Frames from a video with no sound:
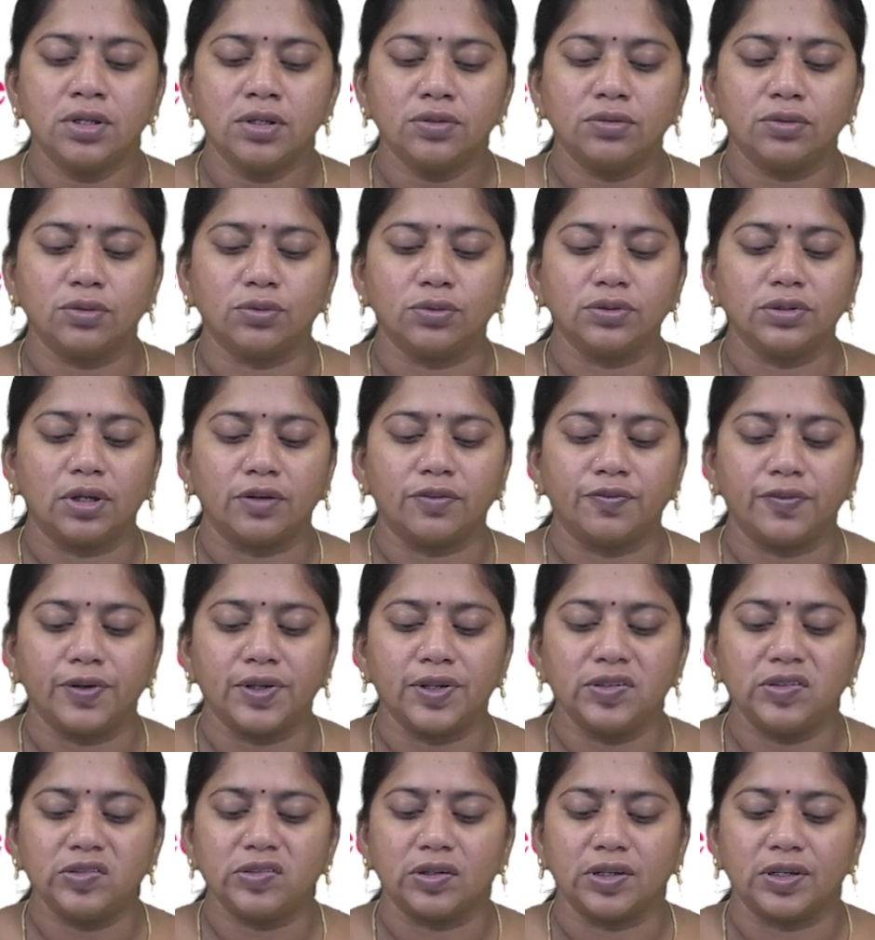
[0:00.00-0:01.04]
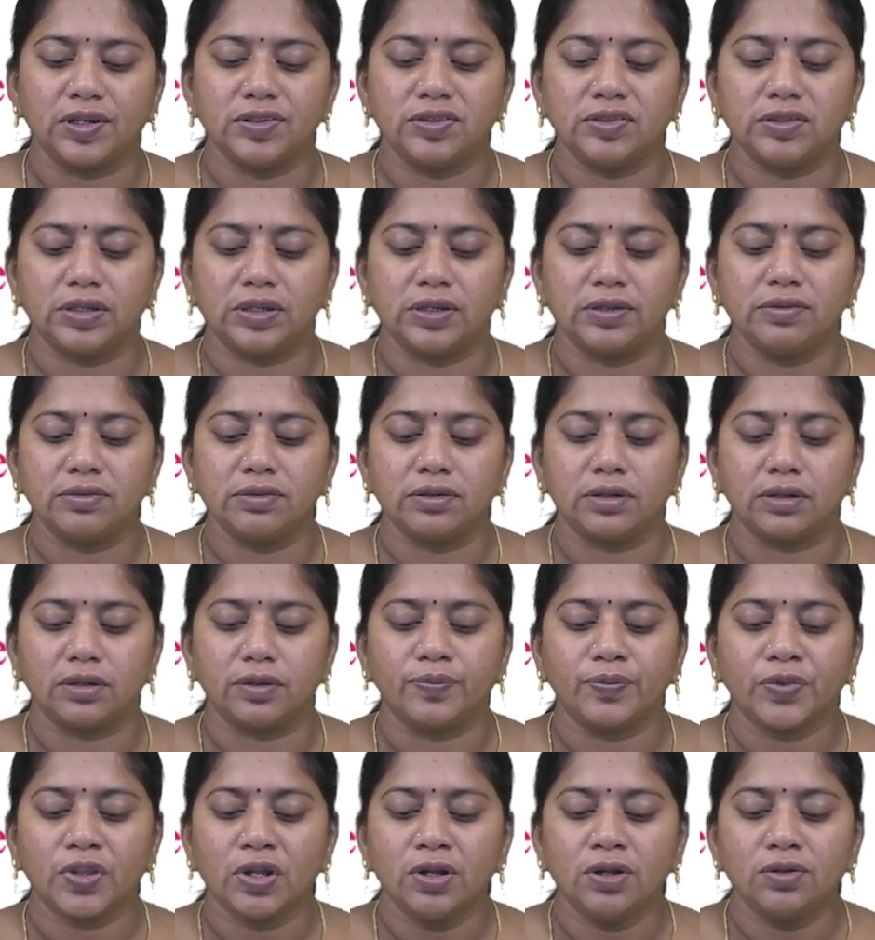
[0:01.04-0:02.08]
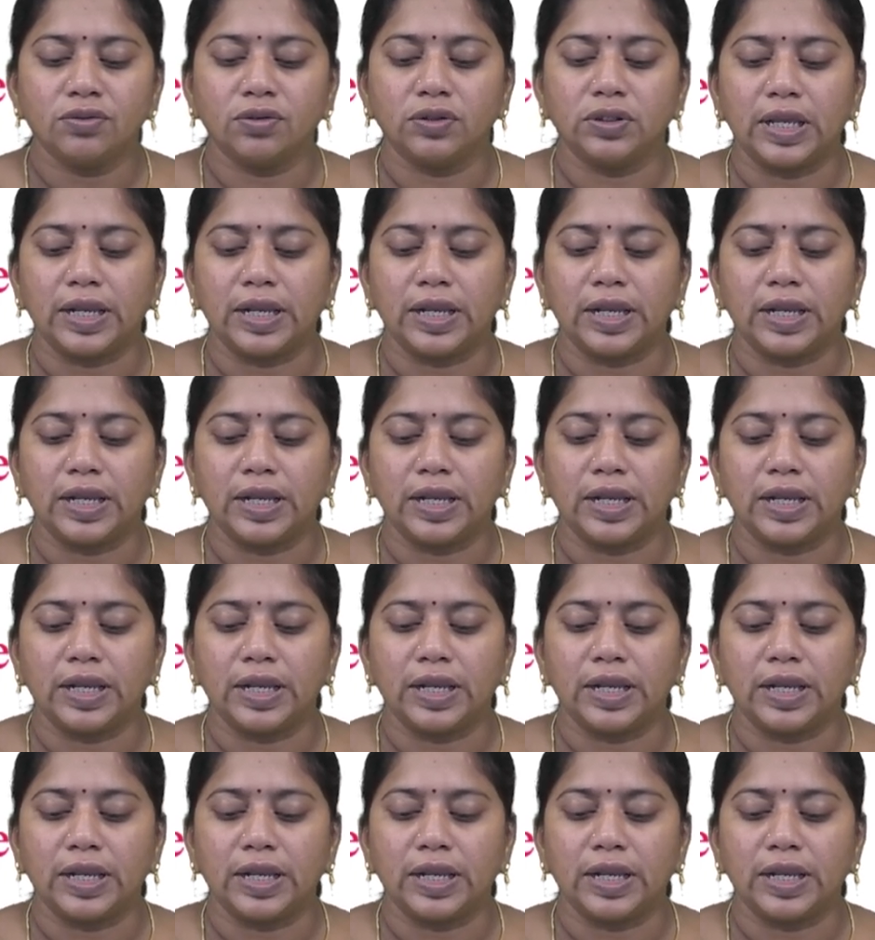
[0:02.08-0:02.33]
So, surface charge density. So,